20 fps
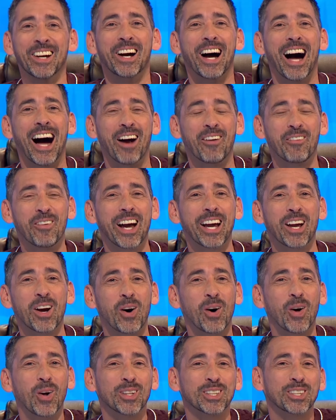Uh, right,
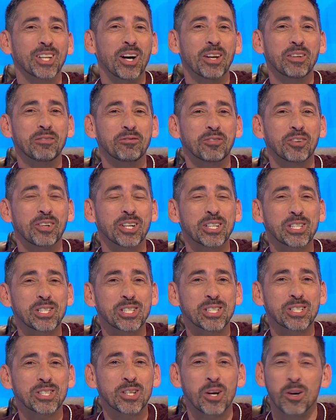all done for us.
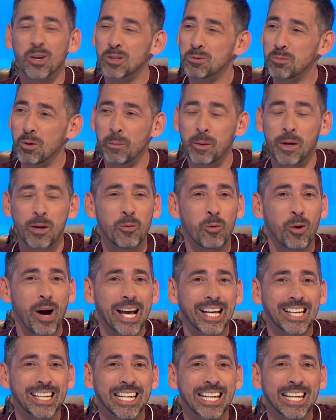Songs will be
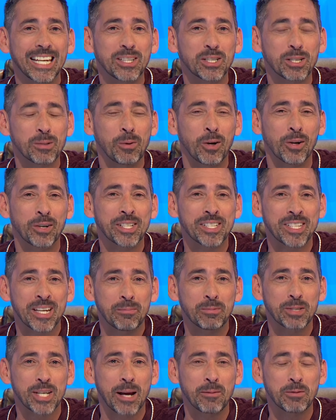wagging again tomorrow.
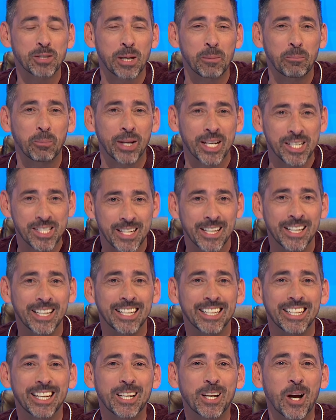Same time, same place.
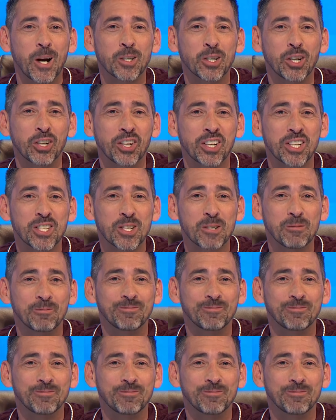You can count on us.